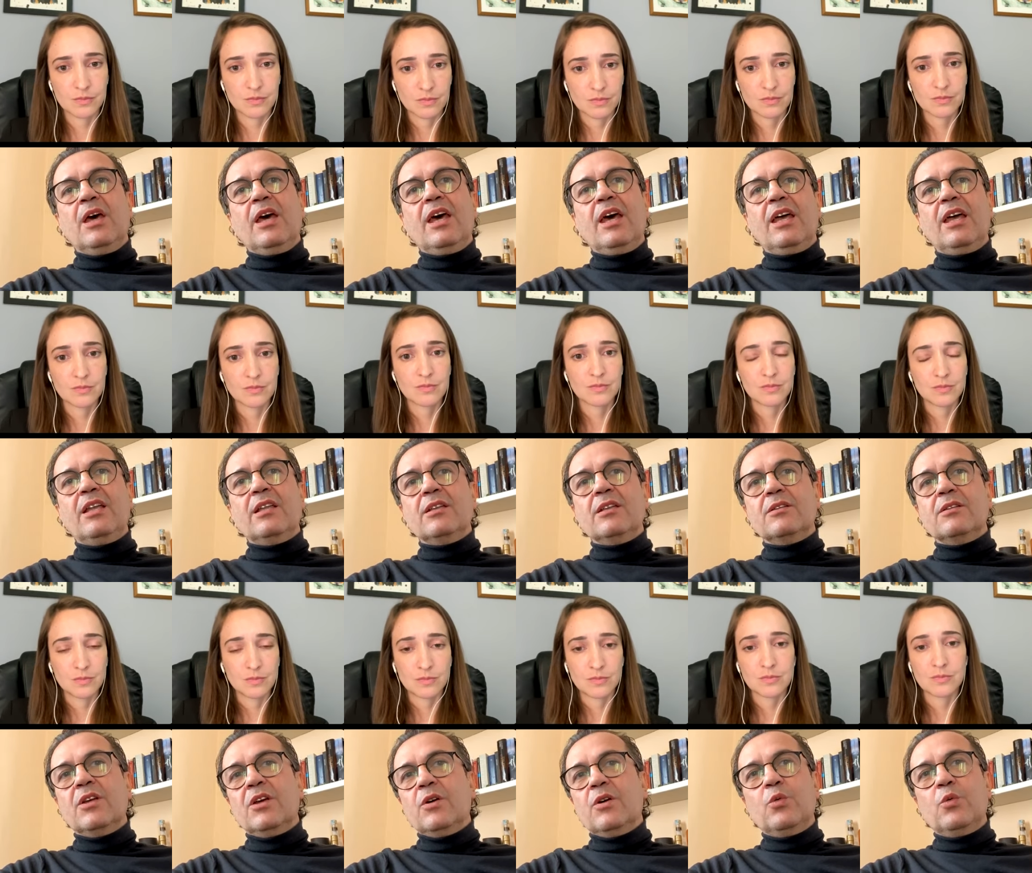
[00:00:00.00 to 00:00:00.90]
Speaker 1: and
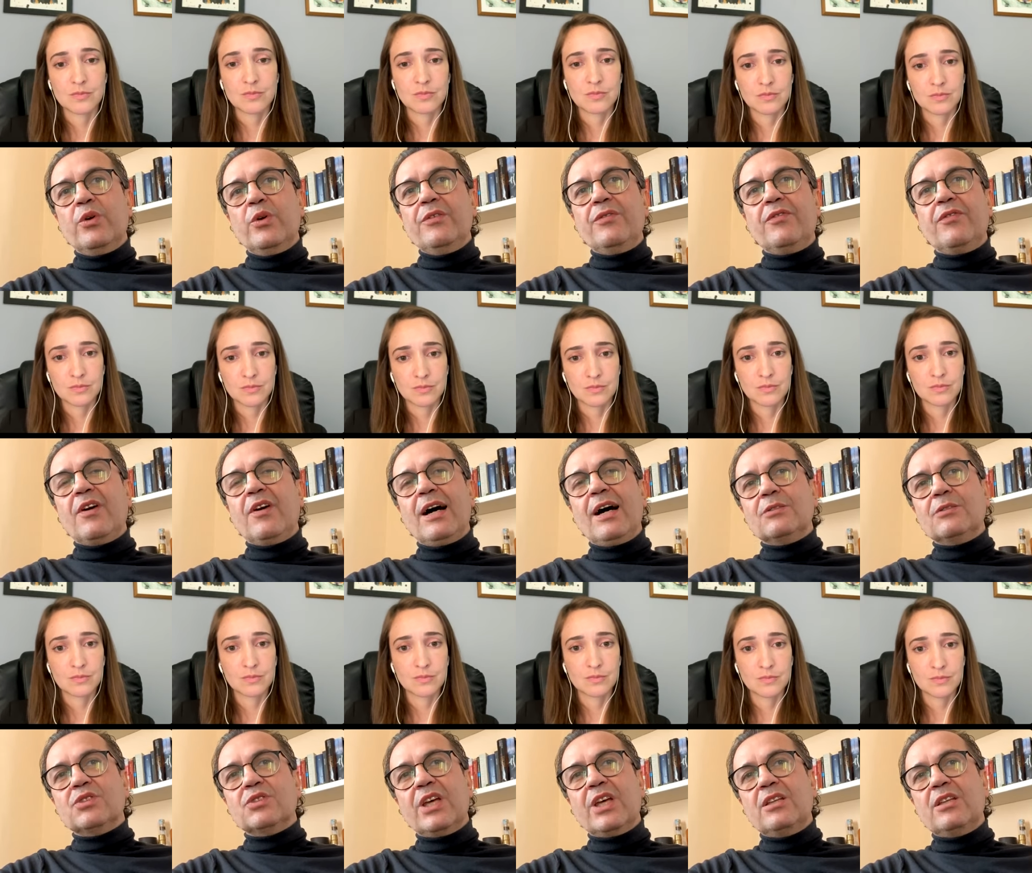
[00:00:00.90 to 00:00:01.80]
we
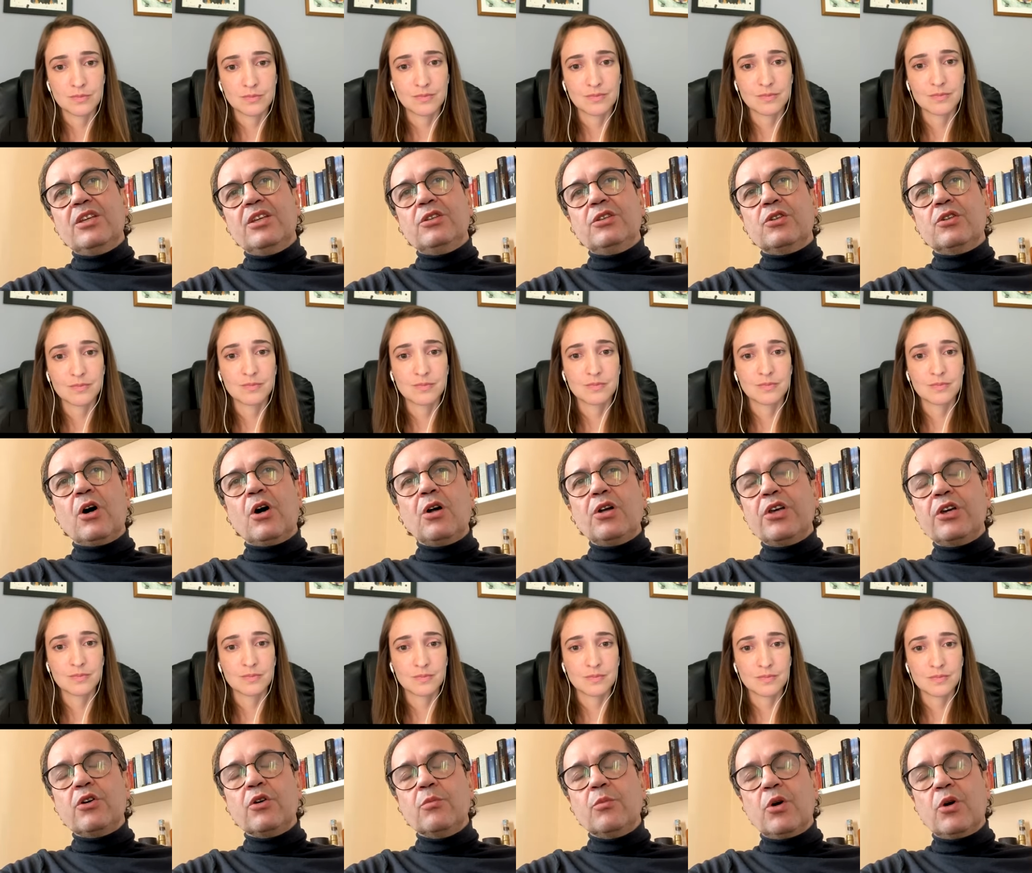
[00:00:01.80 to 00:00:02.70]
found that in
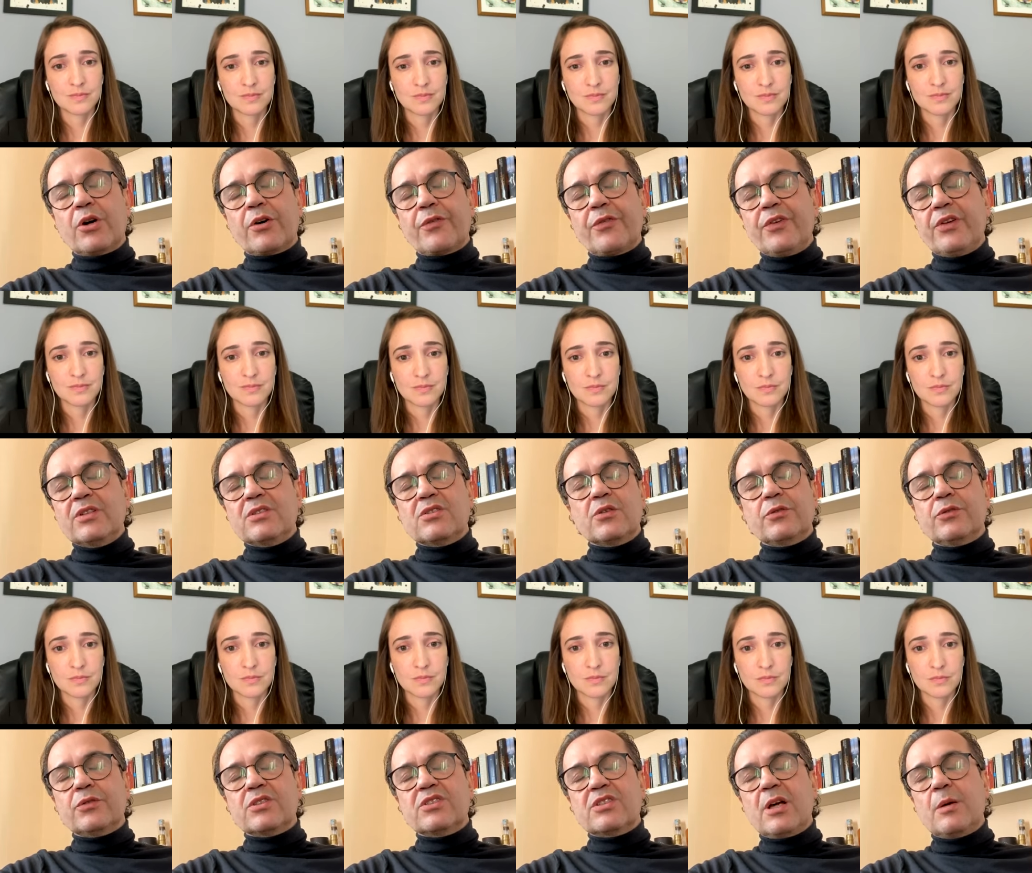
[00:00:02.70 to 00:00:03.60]
dolichomorphs, so
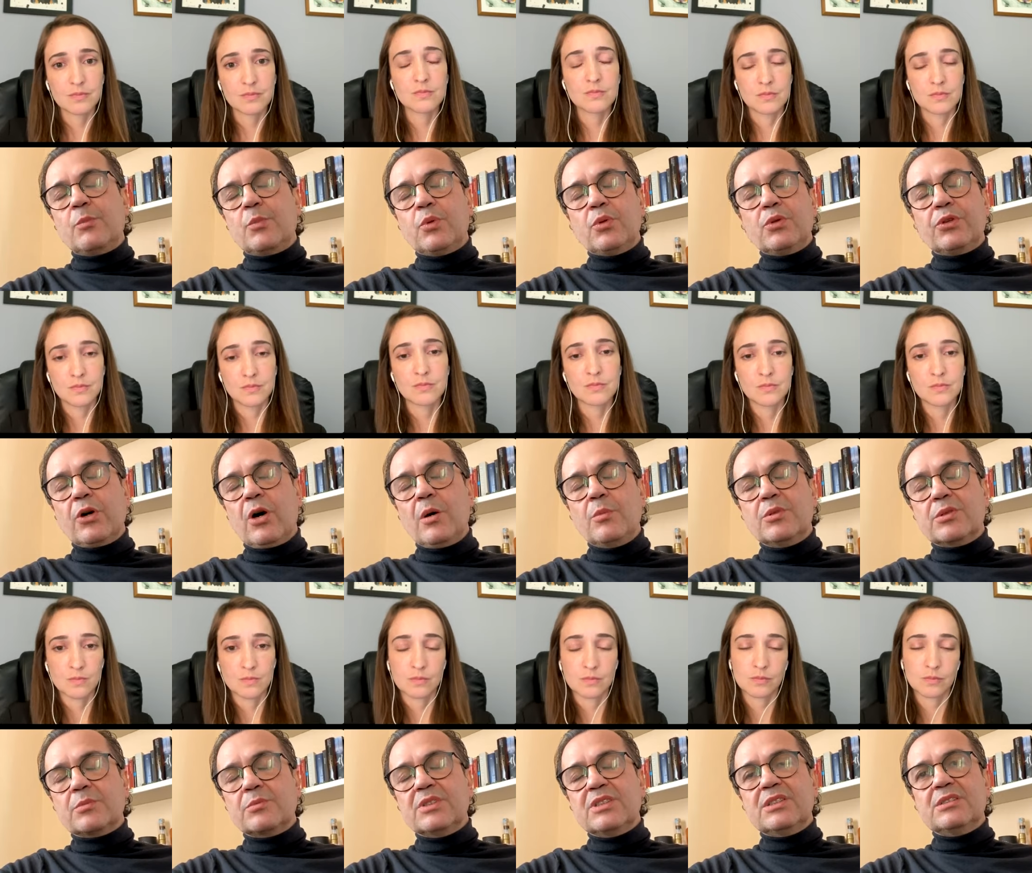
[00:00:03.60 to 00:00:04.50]
for example
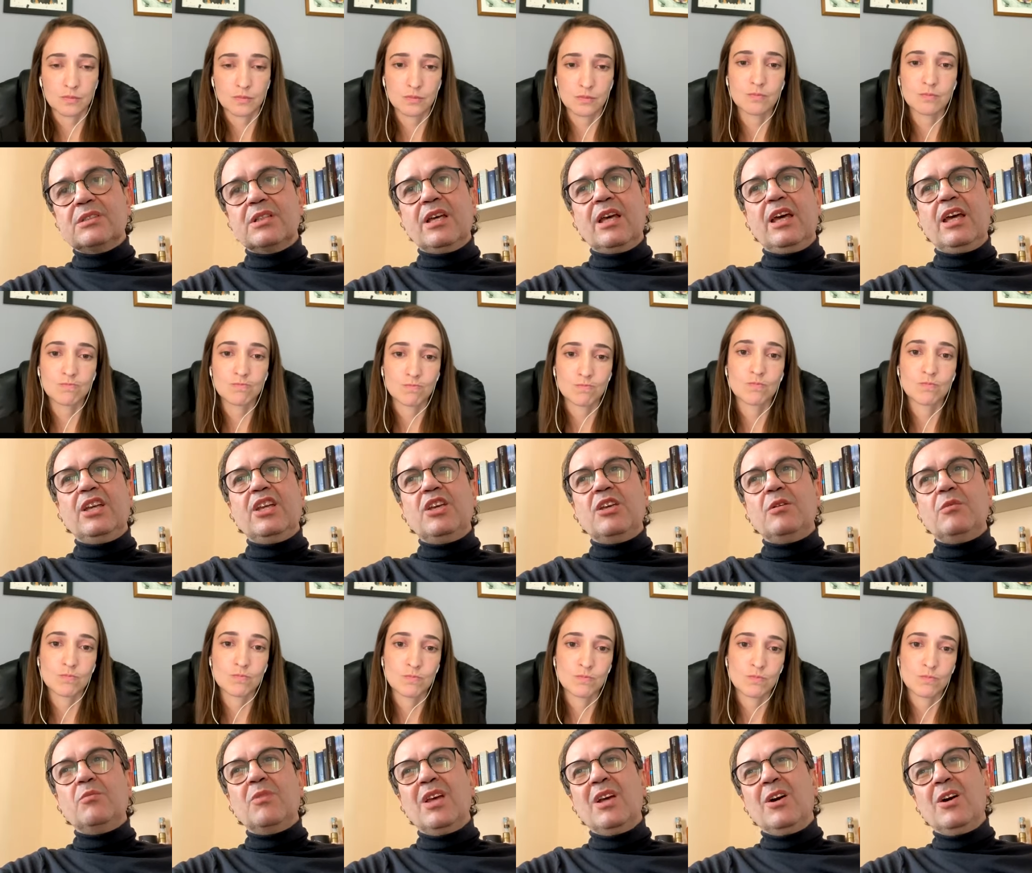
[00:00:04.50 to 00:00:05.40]
Doberman, and in,